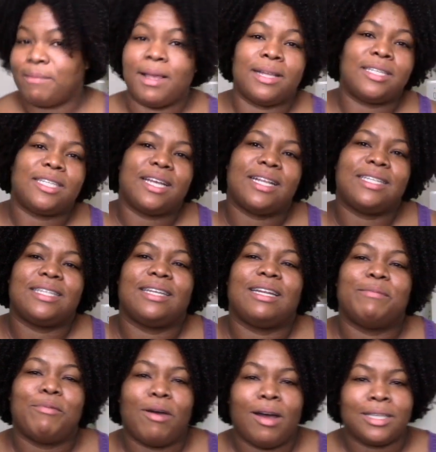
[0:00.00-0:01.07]
mentions to
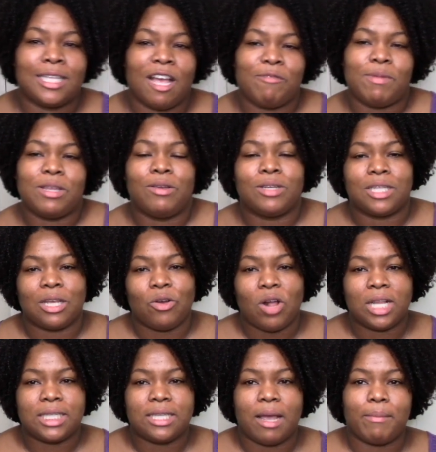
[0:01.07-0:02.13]
the products I've been using
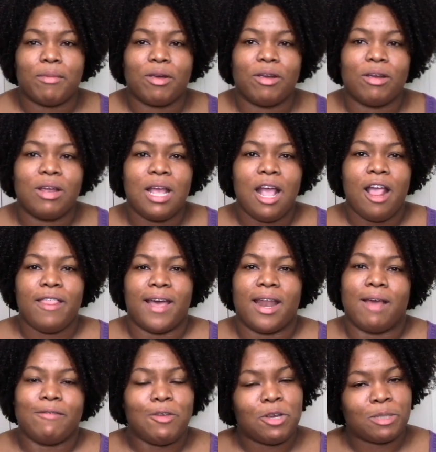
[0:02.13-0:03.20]
all summer that
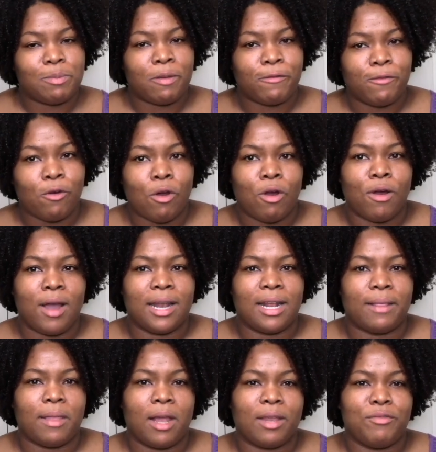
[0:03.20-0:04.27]
I've used before and
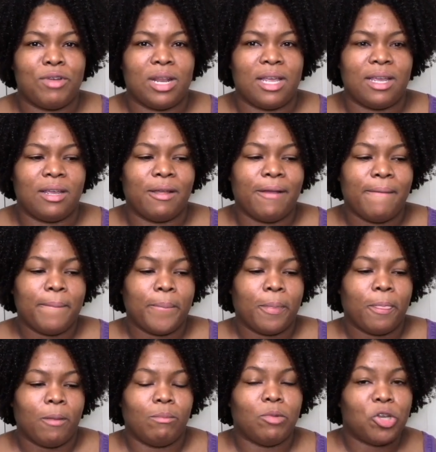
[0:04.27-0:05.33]
I'm not really
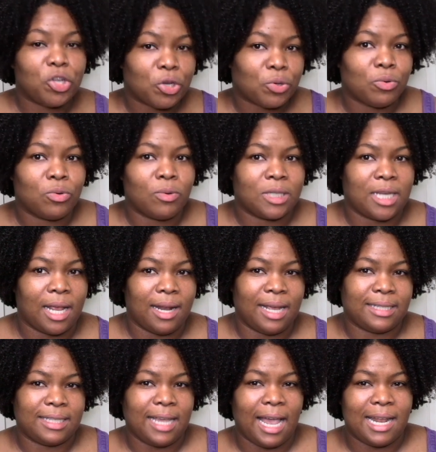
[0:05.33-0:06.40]
new, which I
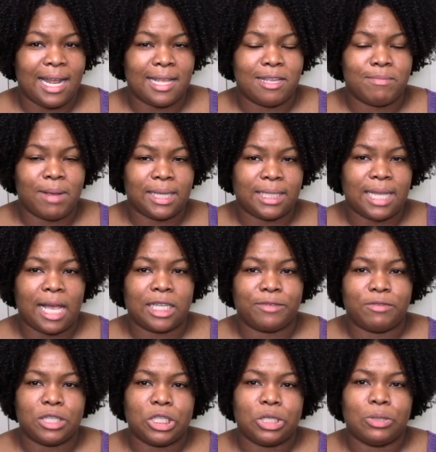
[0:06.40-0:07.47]
like to highlight in my stash
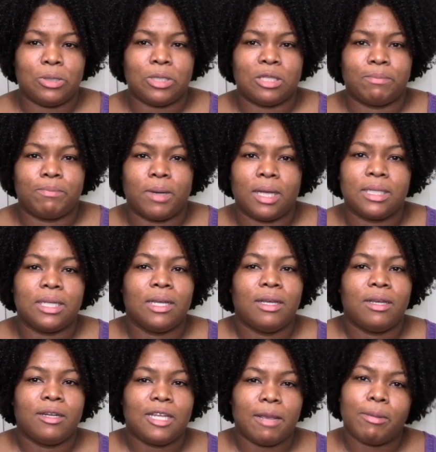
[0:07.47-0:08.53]
videos, but
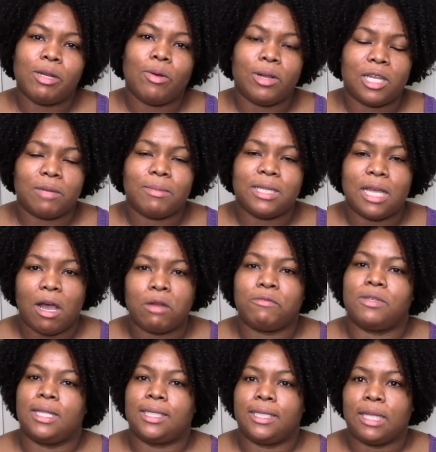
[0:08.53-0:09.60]
they've been holding me down
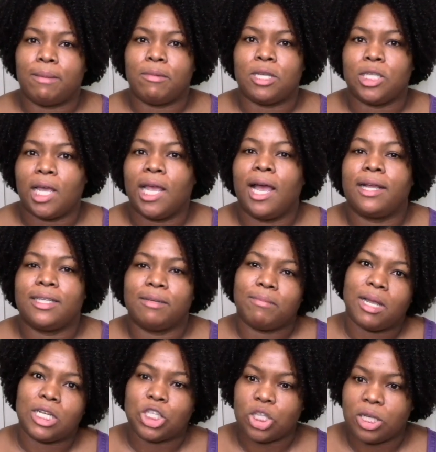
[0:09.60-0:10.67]
for the summer, so I had to
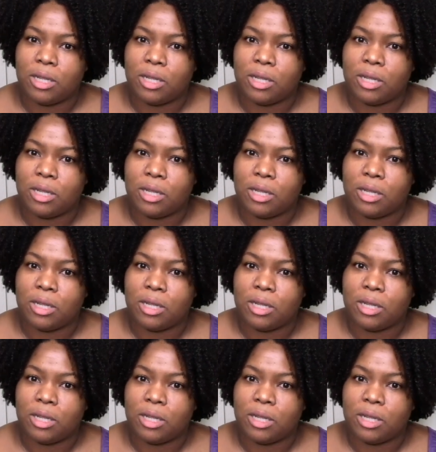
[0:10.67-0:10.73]
mention